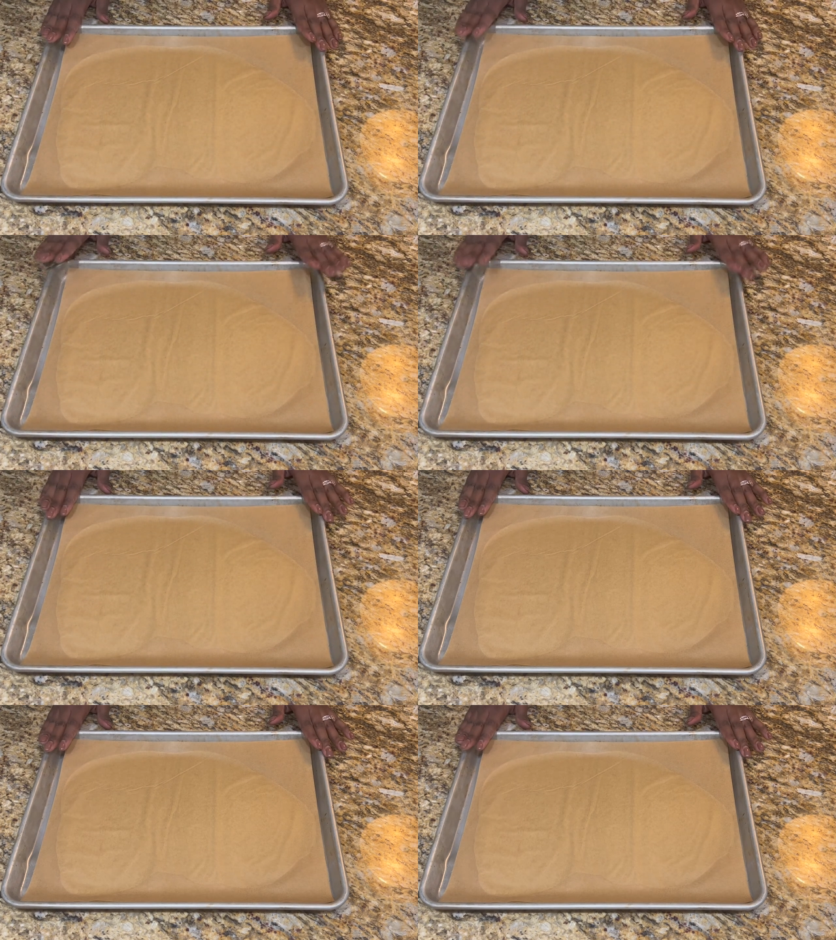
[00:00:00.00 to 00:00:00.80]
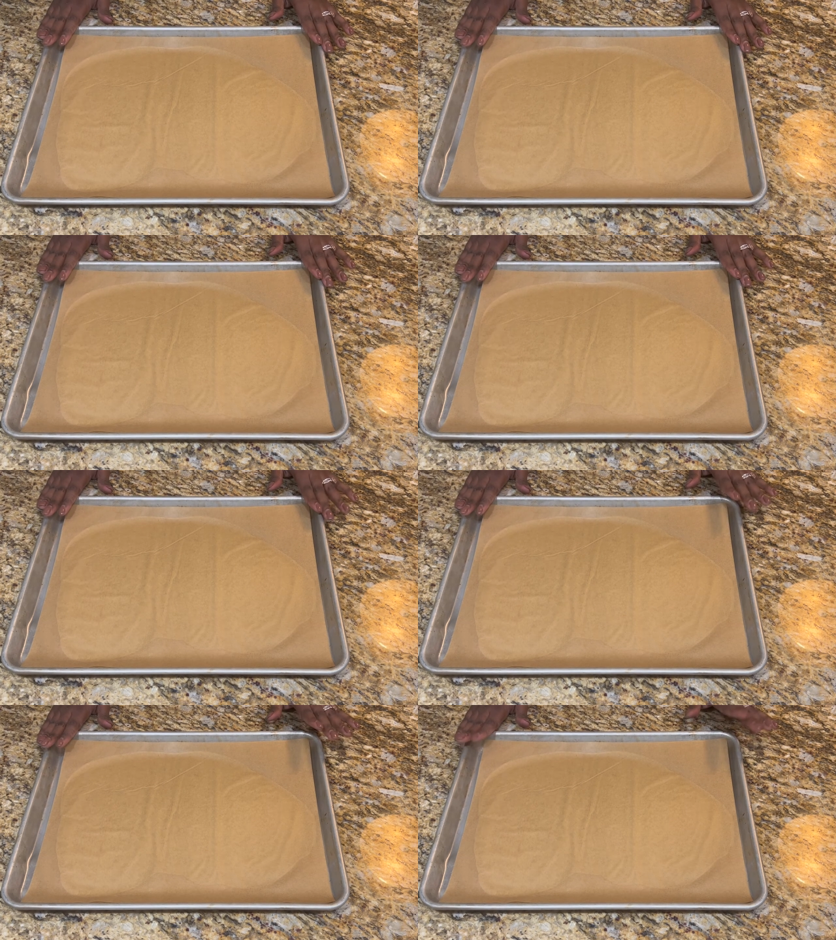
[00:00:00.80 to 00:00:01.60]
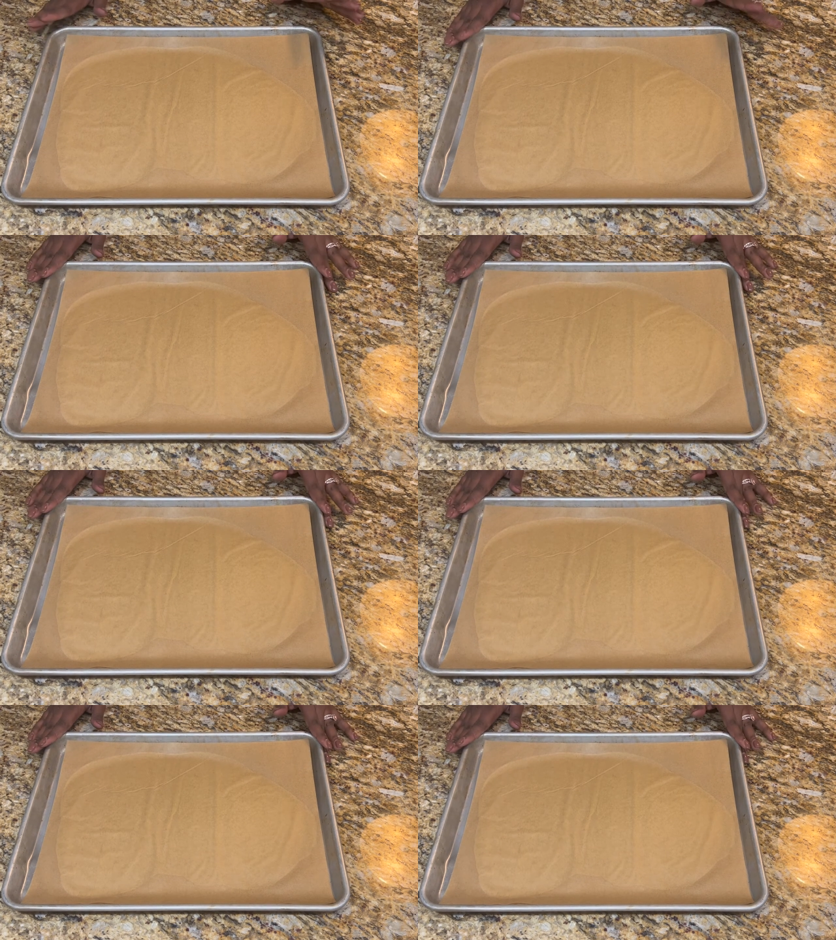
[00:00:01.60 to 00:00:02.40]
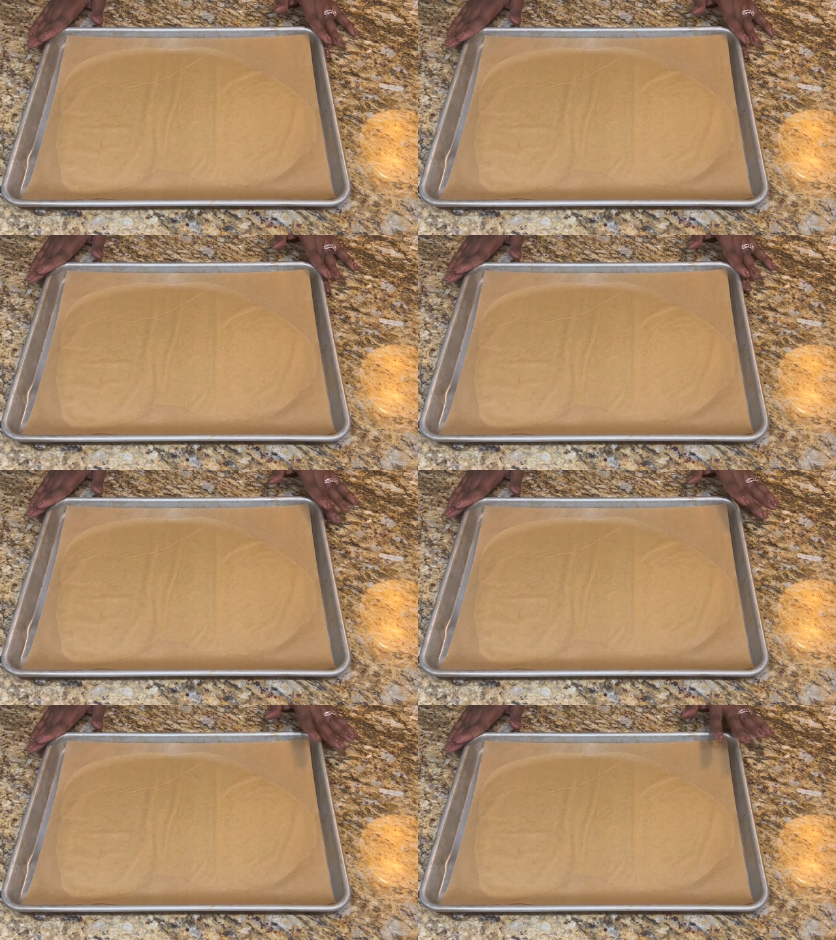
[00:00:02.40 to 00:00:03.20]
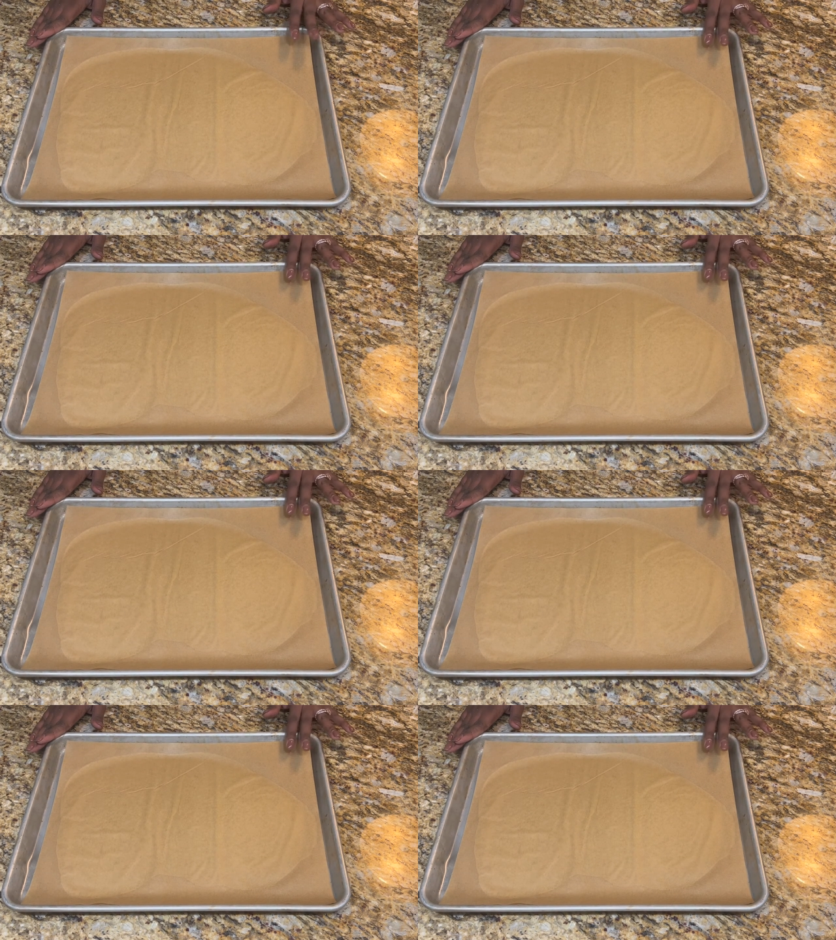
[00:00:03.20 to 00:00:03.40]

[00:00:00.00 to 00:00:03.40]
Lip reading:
No face is visible, so there are no lips to read.